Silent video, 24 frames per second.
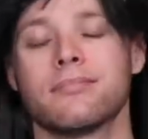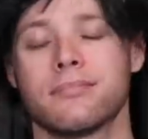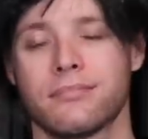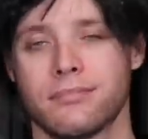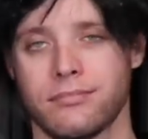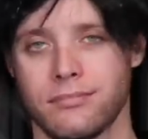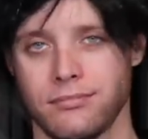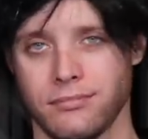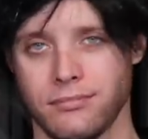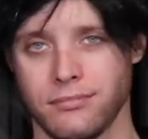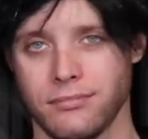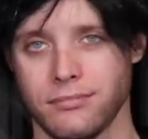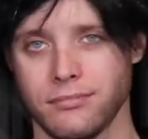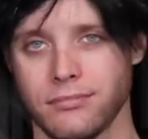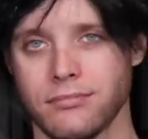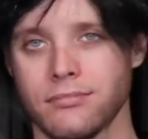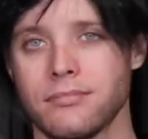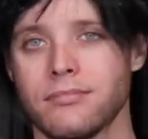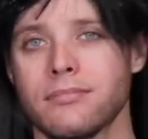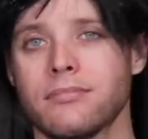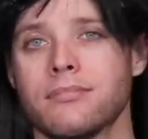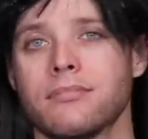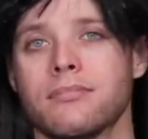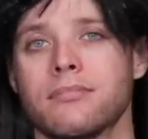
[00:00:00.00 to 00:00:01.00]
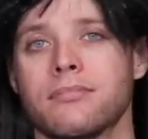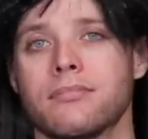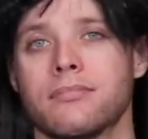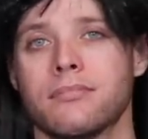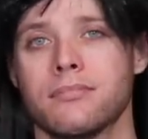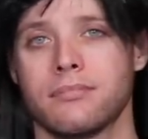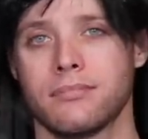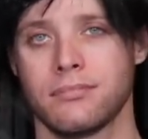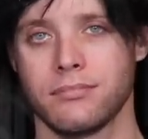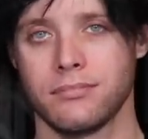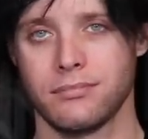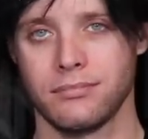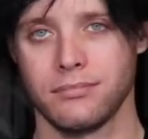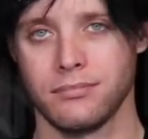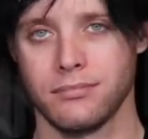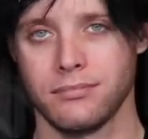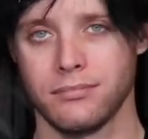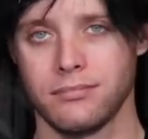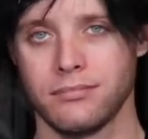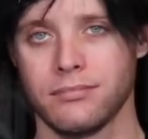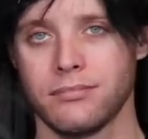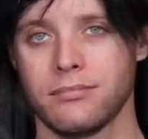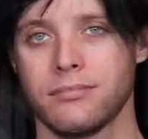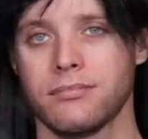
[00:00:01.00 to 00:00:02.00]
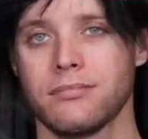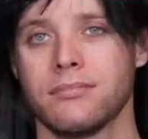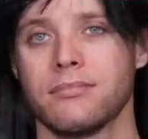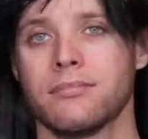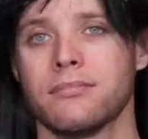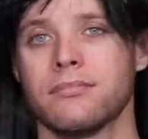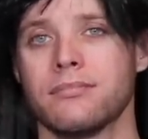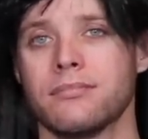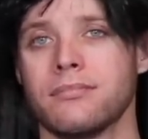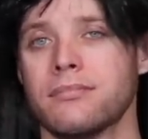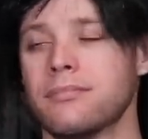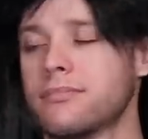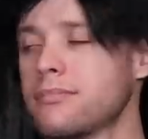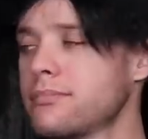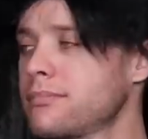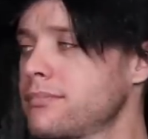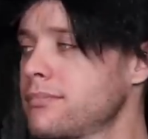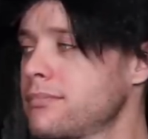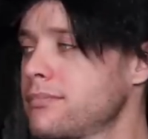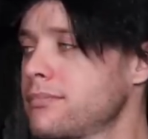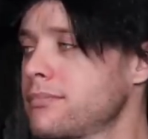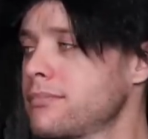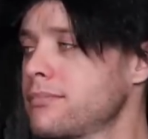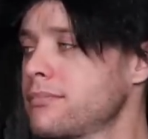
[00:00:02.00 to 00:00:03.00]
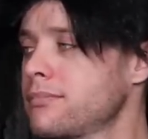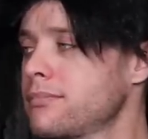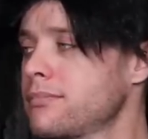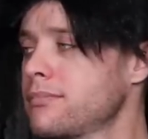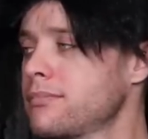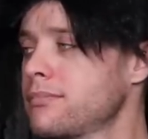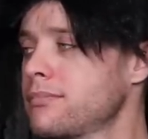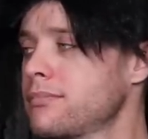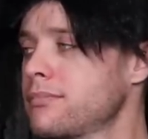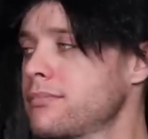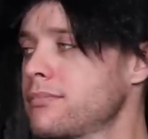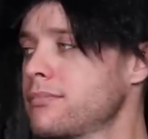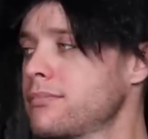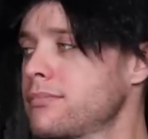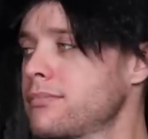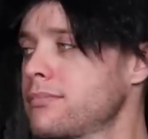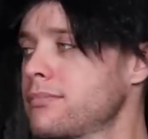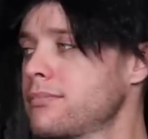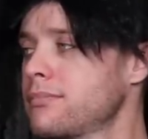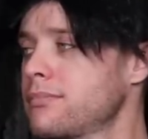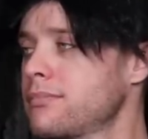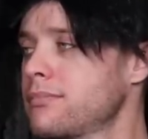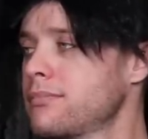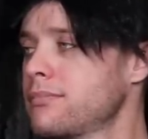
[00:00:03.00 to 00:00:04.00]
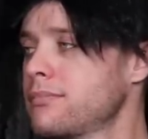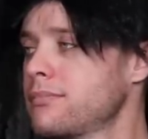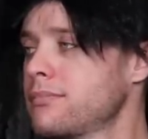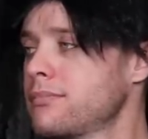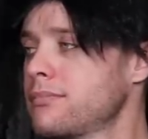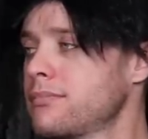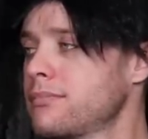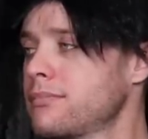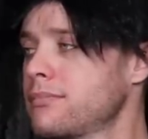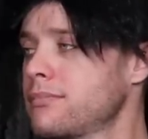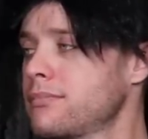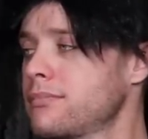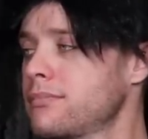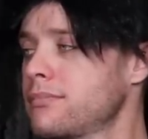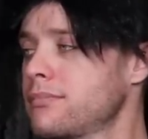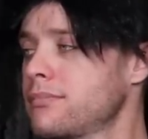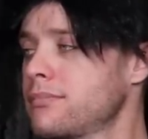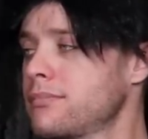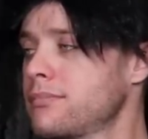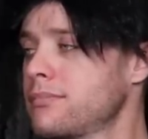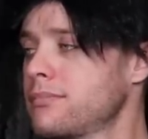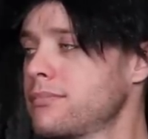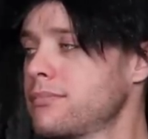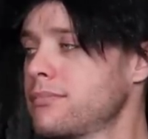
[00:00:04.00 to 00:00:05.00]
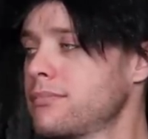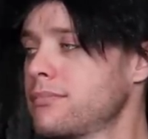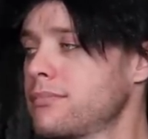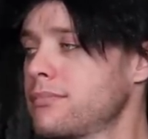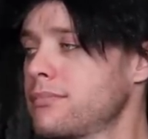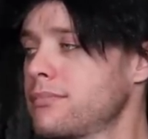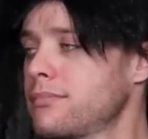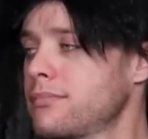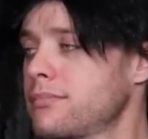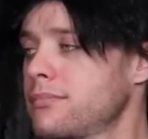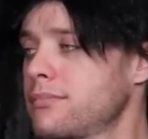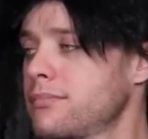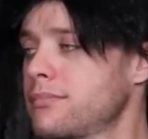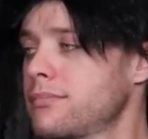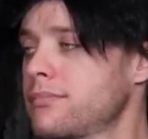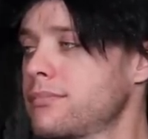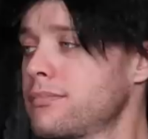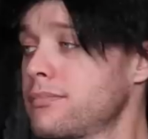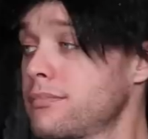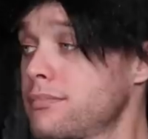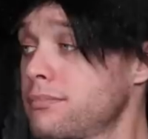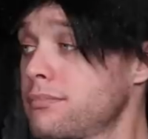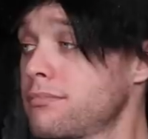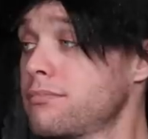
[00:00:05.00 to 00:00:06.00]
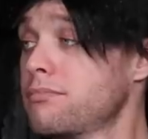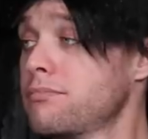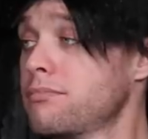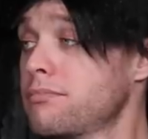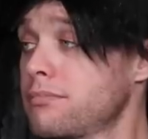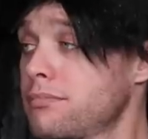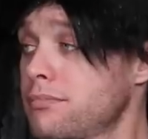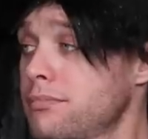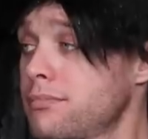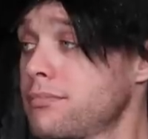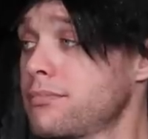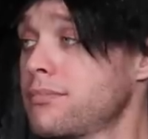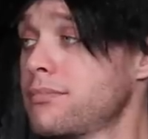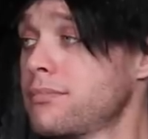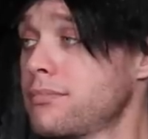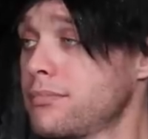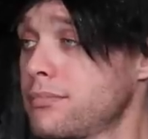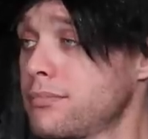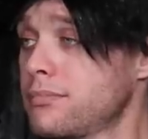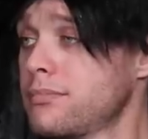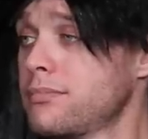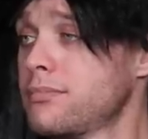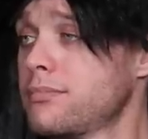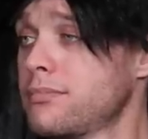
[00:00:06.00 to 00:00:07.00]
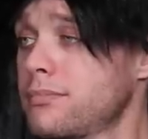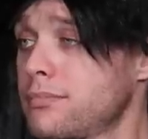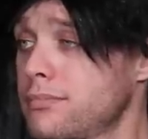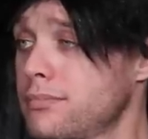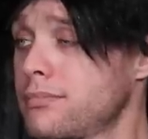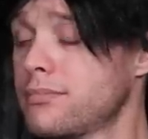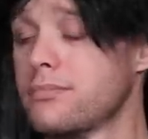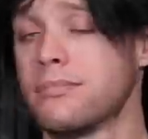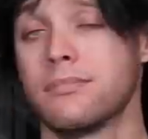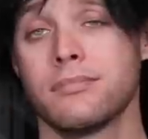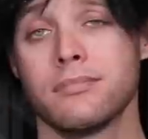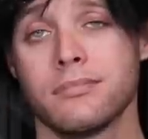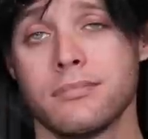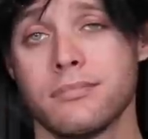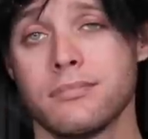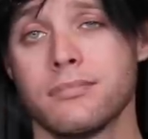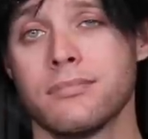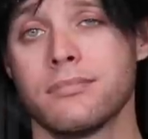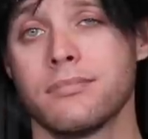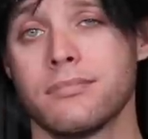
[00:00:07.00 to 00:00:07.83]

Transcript: This person isn't speaking.